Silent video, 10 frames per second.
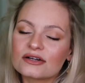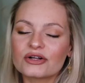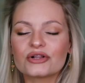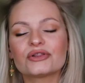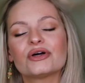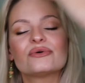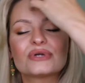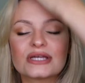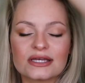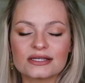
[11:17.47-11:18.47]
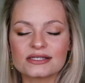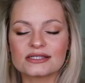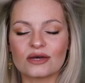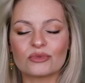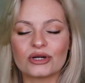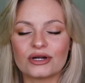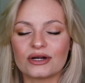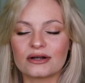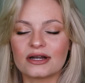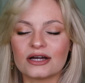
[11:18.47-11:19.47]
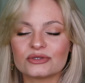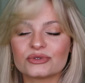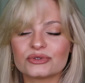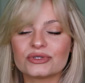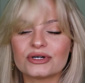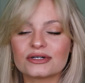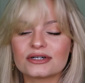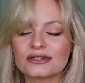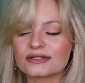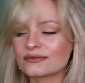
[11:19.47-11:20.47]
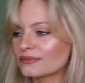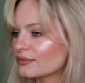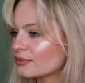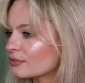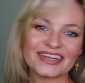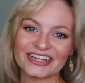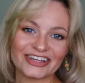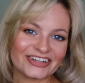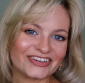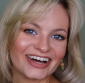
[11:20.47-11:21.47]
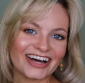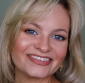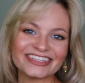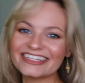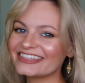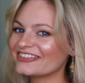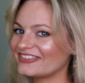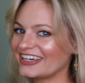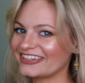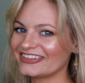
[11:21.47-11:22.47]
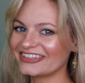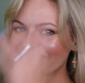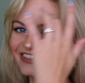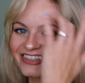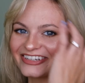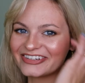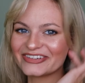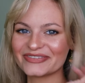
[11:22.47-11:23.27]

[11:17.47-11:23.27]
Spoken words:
glowy summer natural look. And here you have it, the final look.